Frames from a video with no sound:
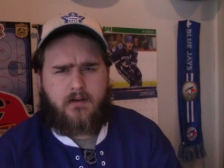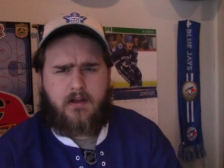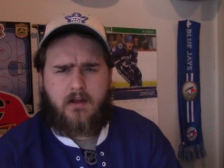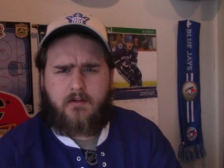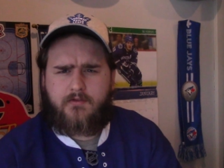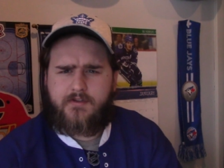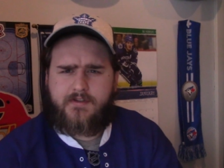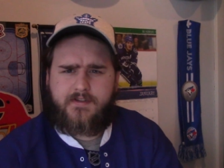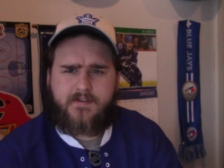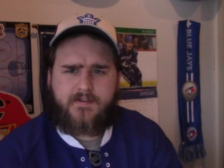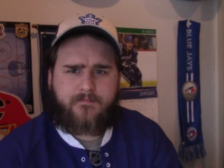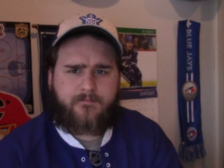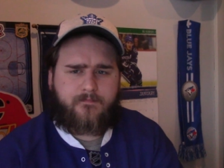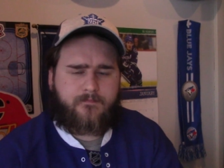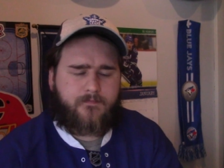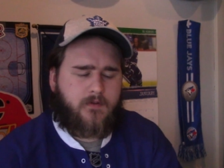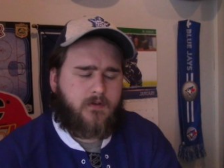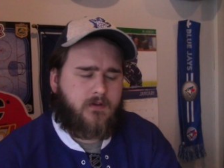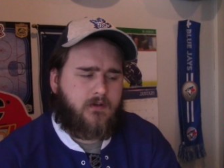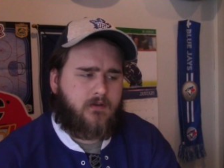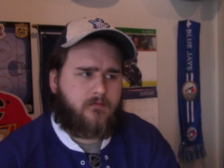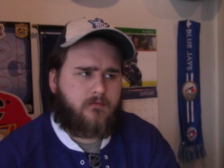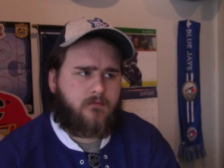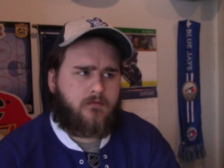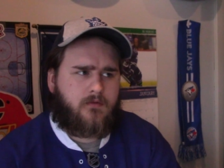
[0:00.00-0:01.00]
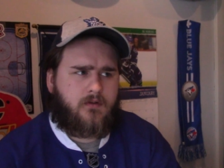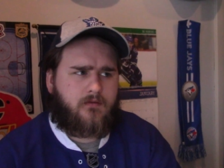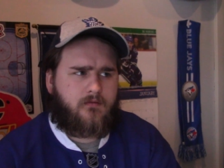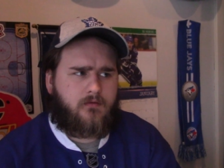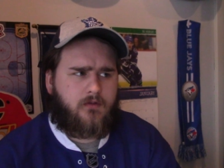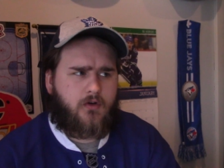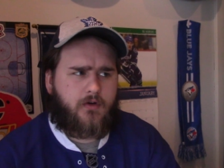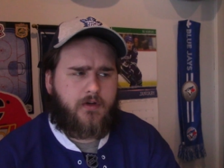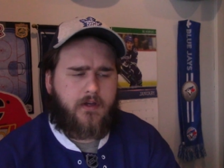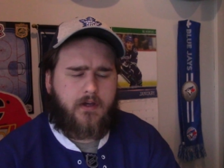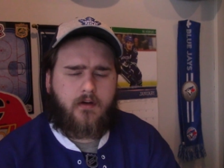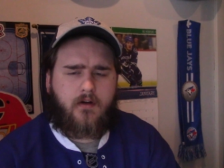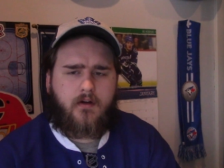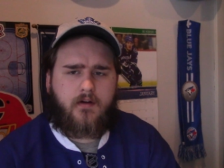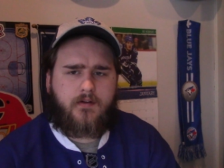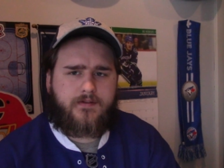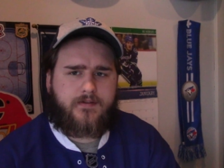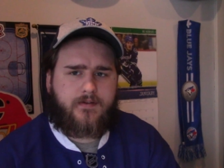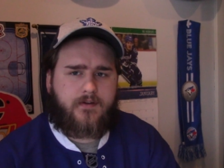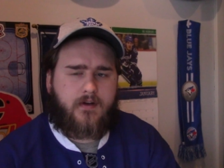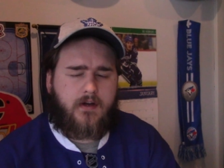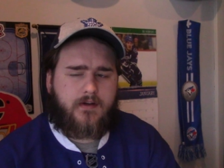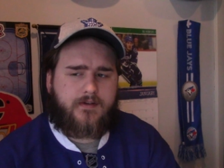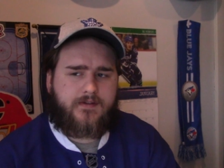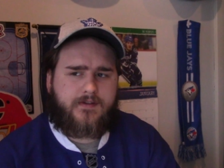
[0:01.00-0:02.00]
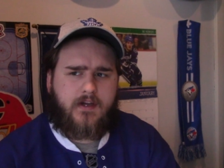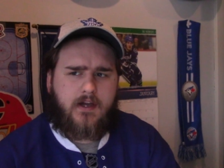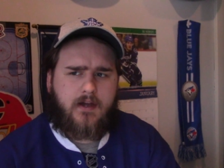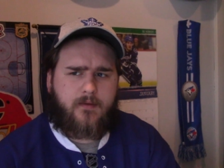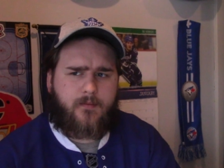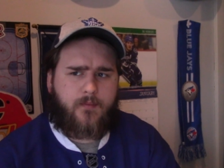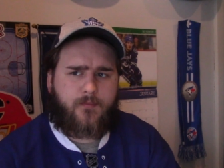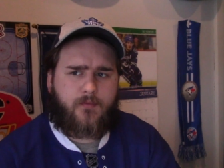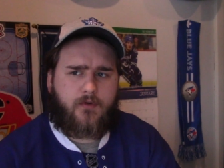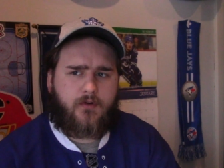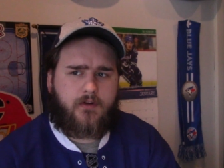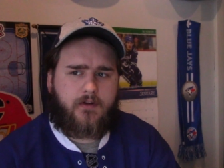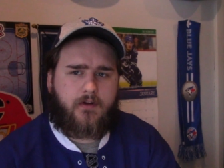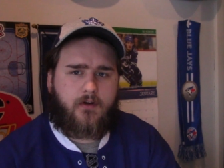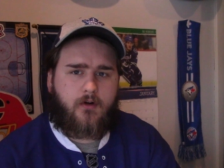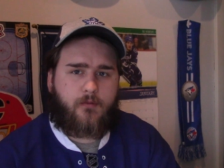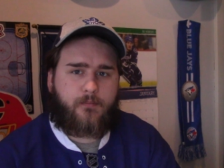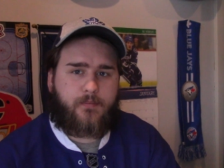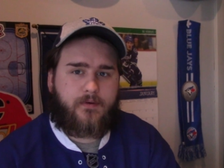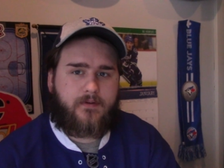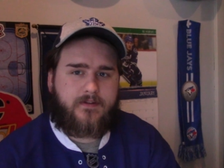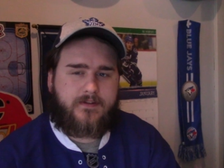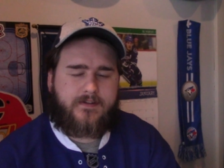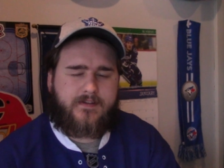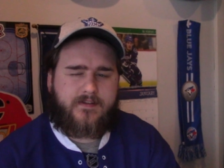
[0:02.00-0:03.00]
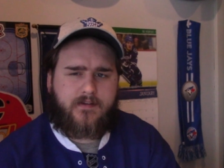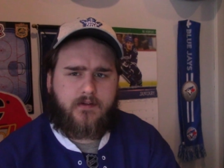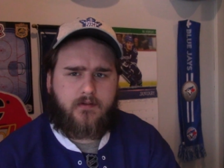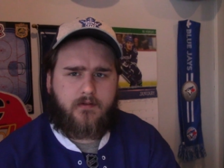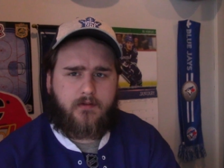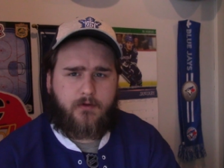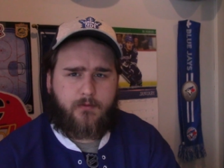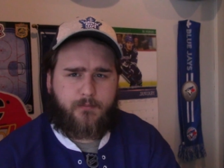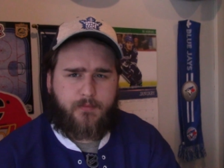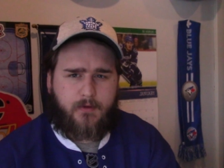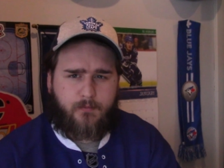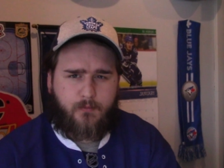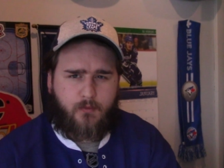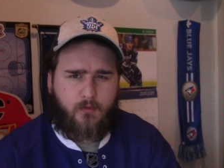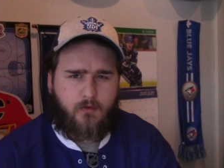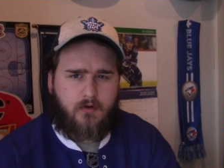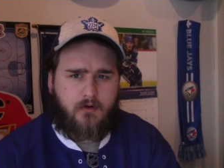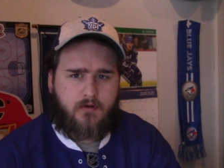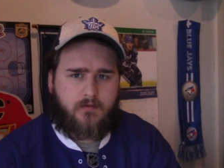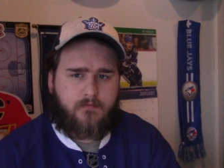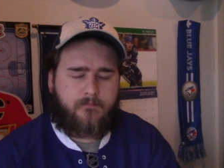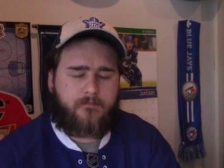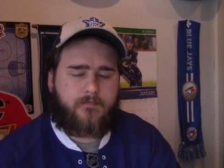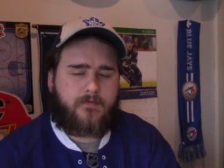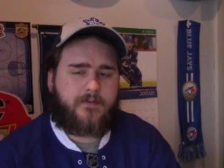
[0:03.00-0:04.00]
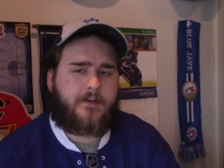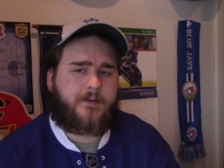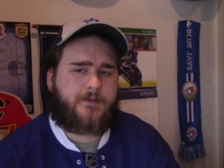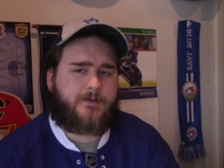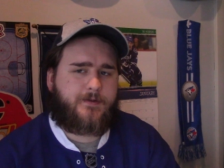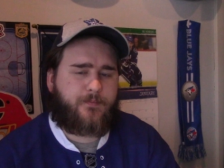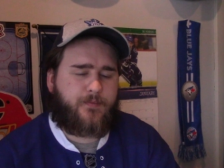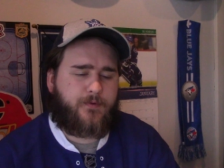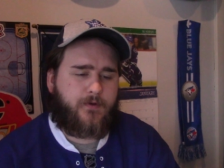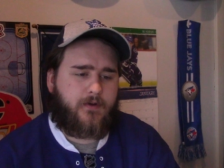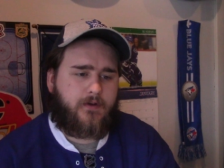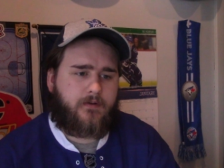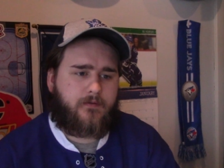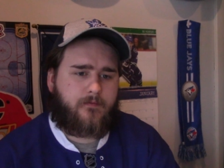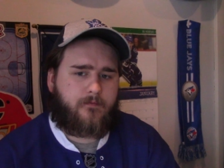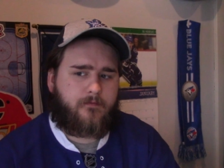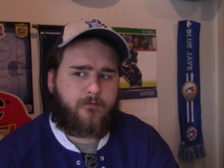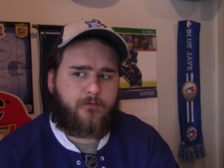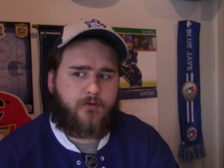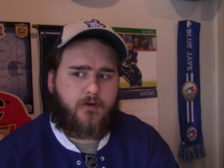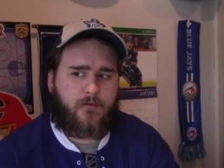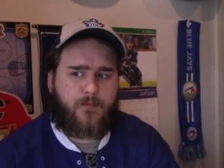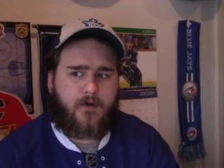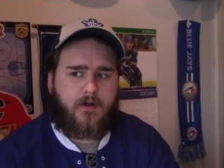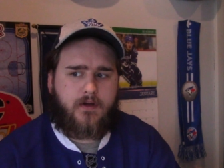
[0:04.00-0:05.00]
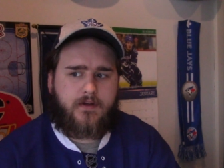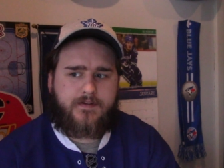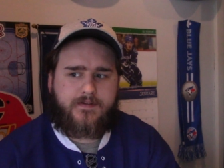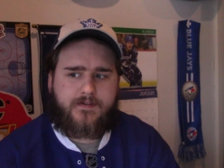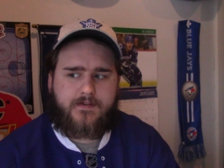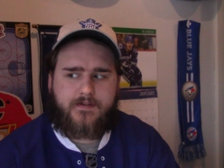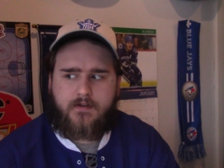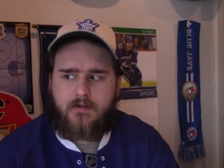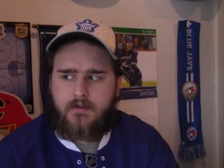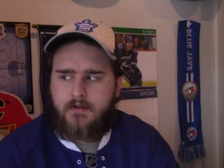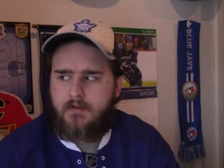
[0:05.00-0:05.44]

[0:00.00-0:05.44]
Now, just looking on to next game, I'm really hoping to see a little bit more discipline from us.